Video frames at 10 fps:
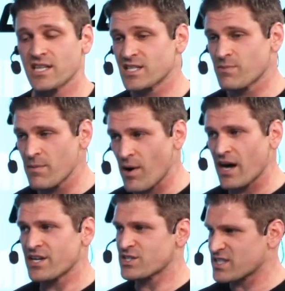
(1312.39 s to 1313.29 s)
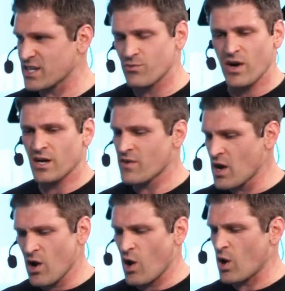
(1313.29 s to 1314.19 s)
and that's my body just getting rid of
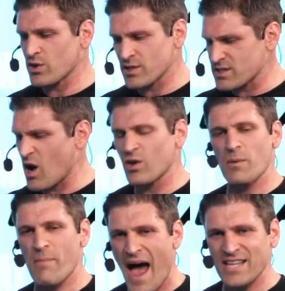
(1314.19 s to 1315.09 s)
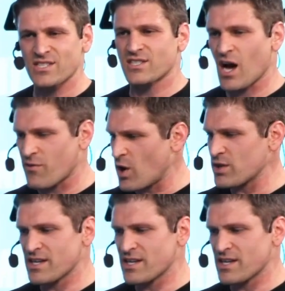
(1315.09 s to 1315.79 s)
all the bad stuff.